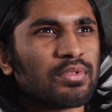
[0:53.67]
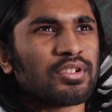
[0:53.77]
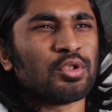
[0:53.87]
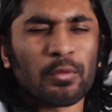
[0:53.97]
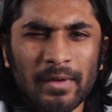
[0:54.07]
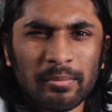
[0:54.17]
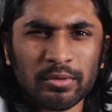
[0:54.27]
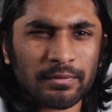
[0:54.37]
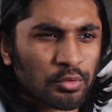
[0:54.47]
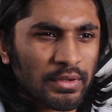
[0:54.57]

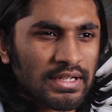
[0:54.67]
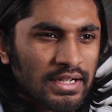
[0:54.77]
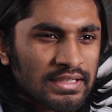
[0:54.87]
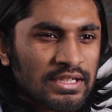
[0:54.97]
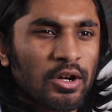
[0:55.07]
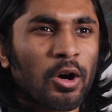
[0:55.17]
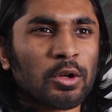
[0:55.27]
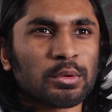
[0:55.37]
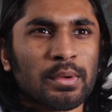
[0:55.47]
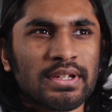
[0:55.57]
November of 2019
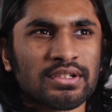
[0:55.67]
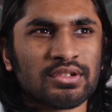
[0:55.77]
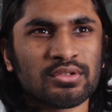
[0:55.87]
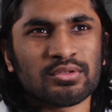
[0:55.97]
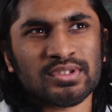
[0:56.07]
all the way to